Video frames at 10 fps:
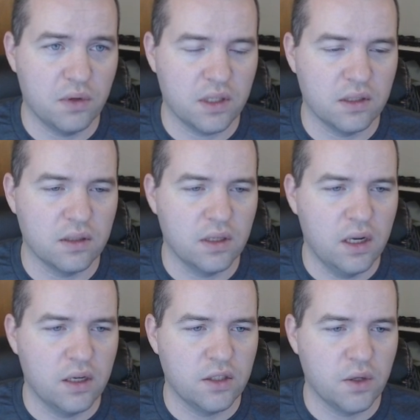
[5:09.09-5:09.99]
can
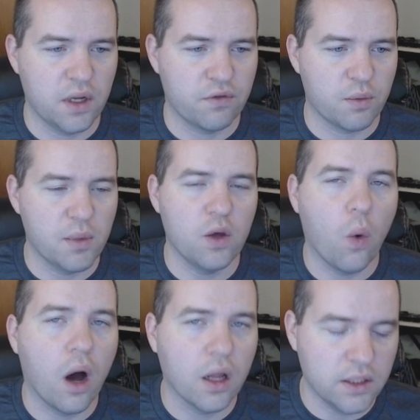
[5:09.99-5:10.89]
donate from any
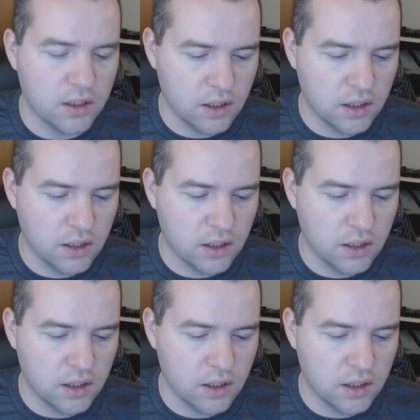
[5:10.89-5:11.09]
wallet,